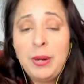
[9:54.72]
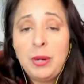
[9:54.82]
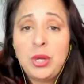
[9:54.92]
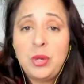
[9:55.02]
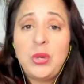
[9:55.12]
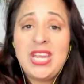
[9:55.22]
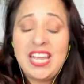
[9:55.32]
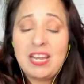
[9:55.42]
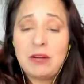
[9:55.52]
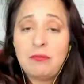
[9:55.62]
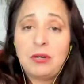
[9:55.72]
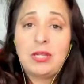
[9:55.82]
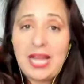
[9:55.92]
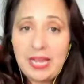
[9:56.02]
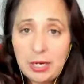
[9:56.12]
but what we can
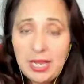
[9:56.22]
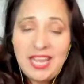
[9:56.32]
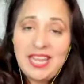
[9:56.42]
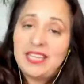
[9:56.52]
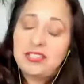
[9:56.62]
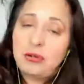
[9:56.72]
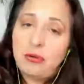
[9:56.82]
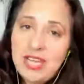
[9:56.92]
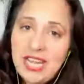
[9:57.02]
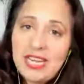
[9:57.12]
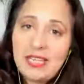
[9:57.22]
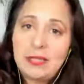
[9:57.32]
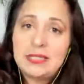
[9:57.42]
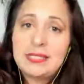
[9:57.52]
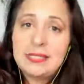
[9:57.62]
rely on is
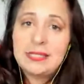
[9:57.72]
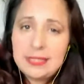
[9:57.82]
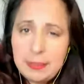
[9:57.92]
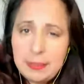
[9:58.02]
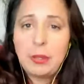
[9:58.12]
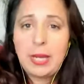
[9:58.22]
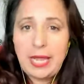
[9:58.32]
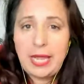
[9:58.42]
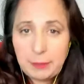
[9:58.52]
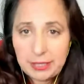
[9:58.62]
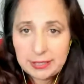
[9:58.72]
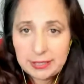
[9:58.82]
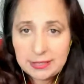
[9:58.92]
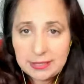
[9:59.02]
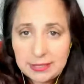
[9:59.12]
creating the simple
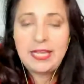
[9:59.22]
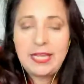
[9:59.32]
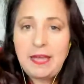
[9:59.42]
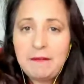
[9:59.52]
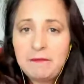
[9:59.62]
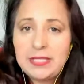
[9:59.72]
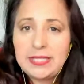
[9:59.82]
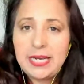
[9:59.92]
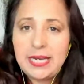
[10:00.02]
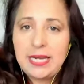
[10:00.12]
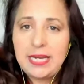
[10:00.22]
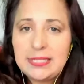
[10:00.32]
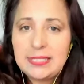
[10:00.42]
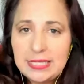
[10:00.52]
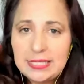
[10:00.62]
habits, the everyday
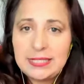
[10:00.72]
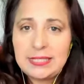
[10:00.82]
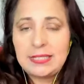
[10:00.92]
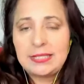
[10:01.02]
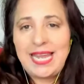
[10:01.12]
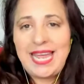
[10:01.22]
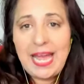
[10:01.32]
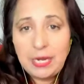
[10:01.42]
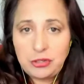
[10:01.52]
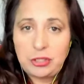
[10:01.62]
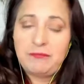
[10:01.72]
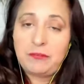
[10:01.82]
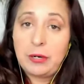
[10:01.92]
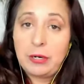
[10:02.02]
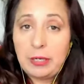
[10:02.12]
consistent action
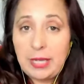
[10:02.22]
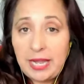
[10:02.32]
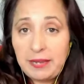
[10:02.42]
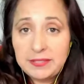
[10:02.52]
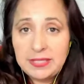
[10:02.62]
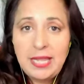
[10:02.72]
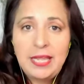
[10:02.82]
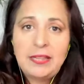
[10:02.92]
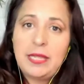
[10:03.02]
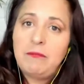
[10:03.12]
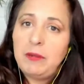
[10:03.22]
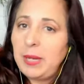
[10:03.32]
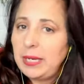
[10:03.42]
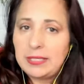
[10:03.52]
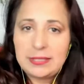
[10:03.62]
for our lives that
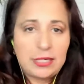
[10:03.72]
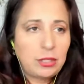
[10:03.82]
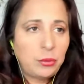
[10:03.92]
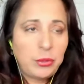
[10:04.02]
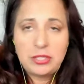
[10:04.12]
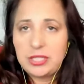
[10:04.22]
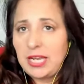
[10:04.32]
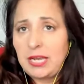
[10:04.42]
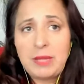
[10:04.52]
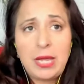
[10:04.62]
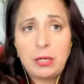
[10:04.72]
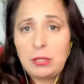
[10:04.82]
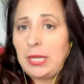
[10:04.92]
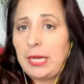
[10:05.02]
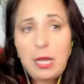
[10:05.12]
remind us, like, you know today I'm not going
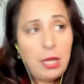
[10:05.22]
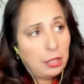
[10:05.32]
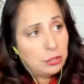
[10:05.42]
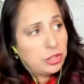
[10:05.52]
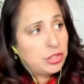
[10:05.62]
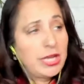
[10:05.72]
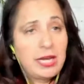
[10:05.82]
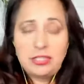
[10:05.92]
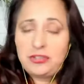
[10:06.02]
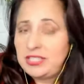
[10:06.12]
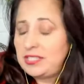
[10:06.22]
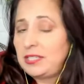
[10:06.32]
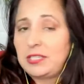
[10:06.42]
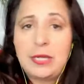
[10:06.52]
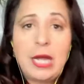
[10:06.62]
to like just get undressed
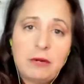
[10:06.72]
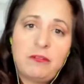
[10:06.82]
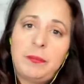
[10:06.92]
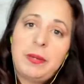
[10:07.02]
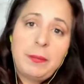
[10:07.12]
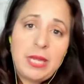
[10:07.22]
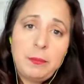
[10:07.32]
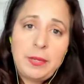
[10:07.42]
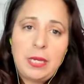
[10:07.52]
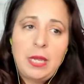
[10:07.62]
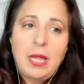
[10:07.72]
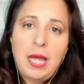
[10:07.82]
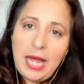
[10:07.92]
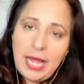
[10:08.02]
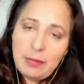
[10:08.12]
in this locker room, but maybe
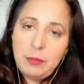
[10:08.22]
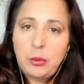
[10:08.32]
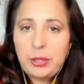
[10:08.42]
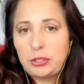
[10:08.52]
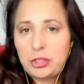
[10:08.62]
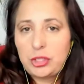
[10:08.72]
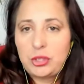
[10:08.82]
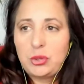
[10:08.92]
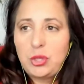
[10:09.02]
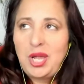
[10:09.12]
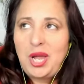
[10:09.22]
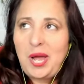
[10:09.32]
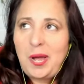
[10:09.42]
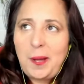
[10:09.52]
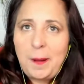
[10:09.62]
I am going to
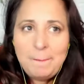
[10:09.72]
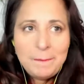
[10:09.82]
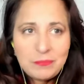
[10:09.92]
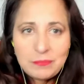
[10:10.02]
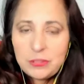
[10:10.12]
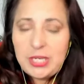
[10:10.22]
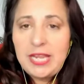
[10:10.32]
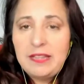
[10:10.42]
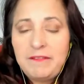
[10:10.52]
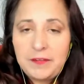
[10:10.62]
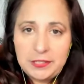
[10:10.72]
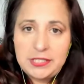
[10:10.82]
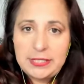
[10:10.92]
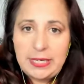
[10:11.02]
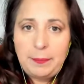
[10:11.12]
uh, take the
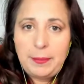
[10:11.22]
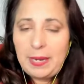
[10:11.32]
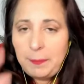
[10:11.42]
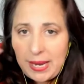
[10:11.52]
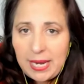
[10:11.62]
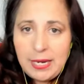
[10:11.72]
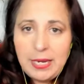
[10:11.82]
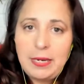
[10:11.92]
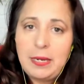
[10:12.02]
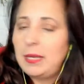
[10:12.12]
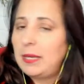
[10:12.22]
first step and make it